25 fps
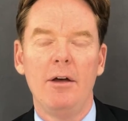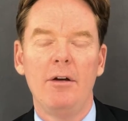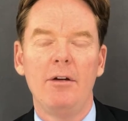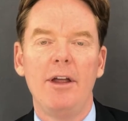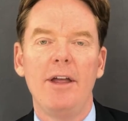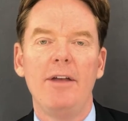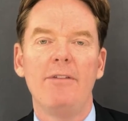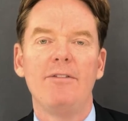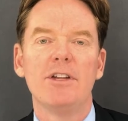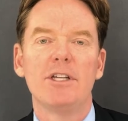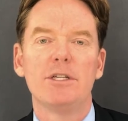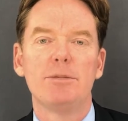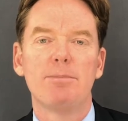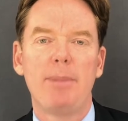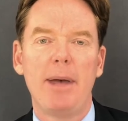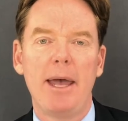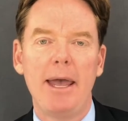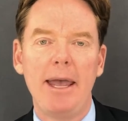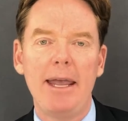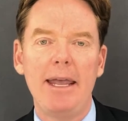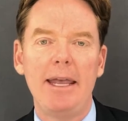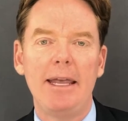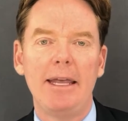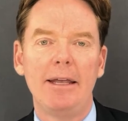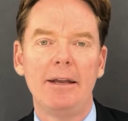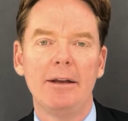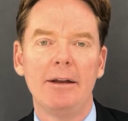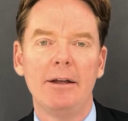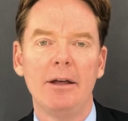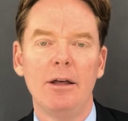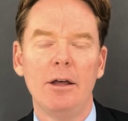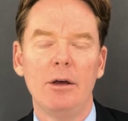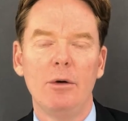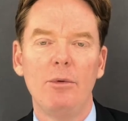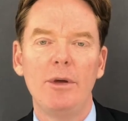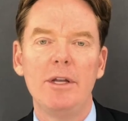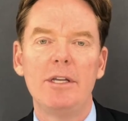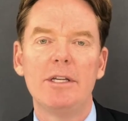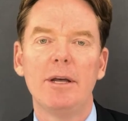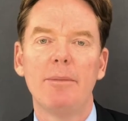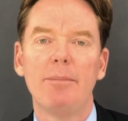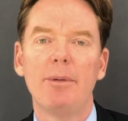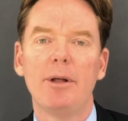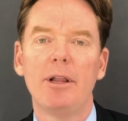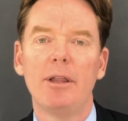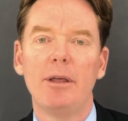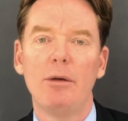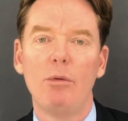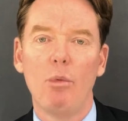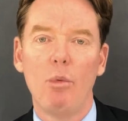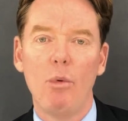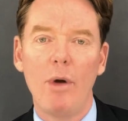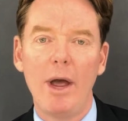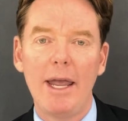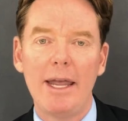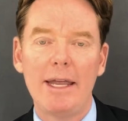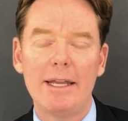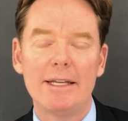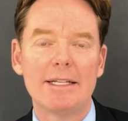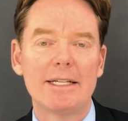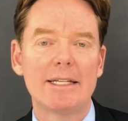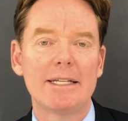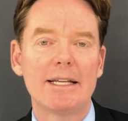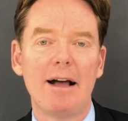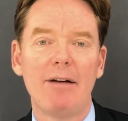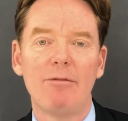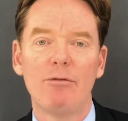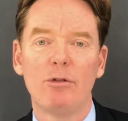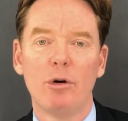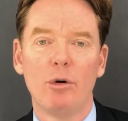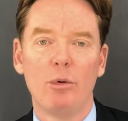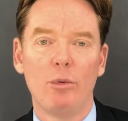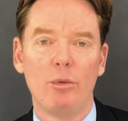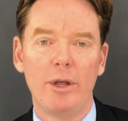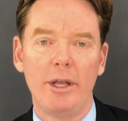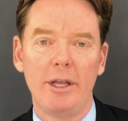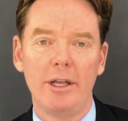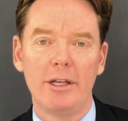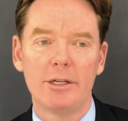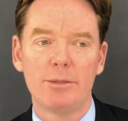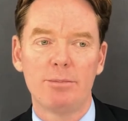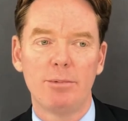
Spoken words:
If it's pain, we typically wait several weeks,